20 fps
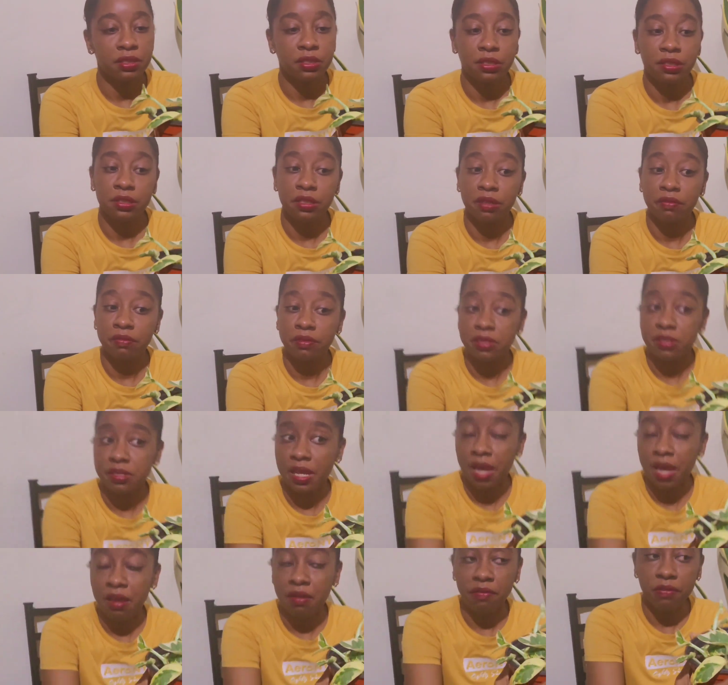devil's
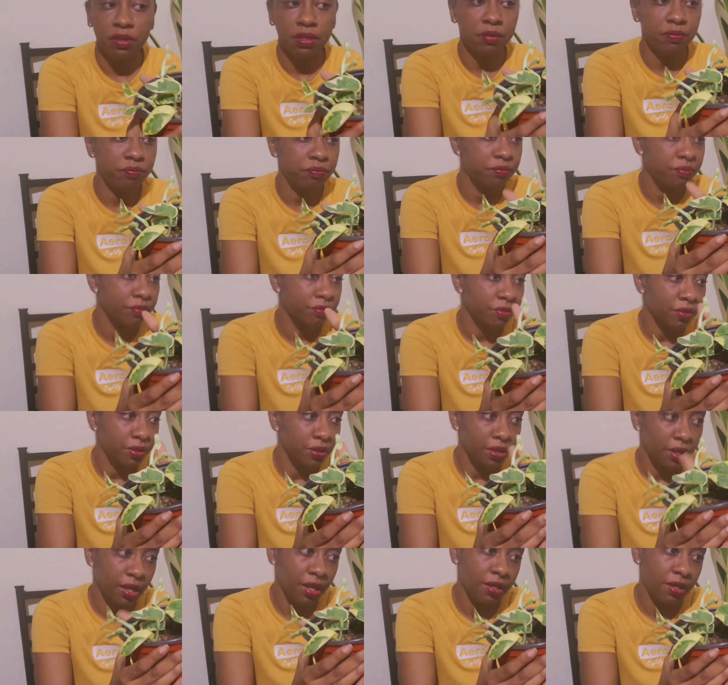ivy,
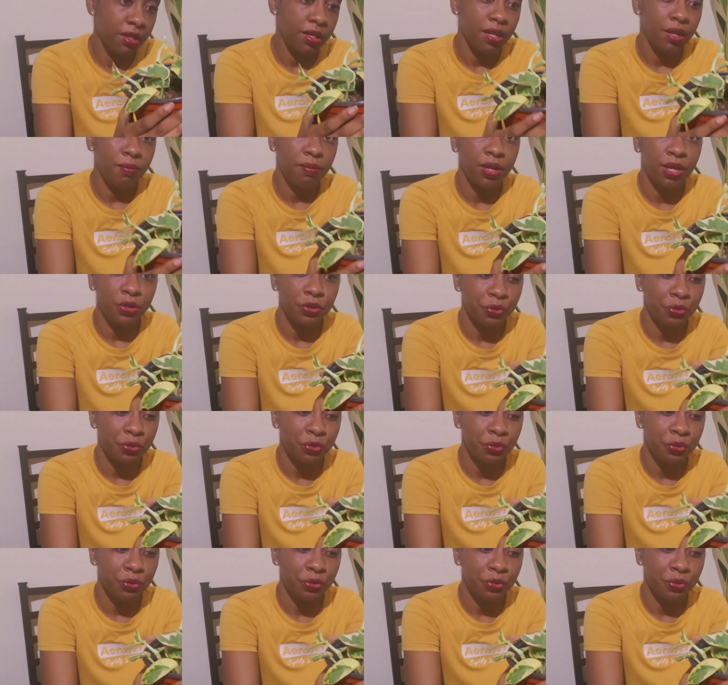any name that you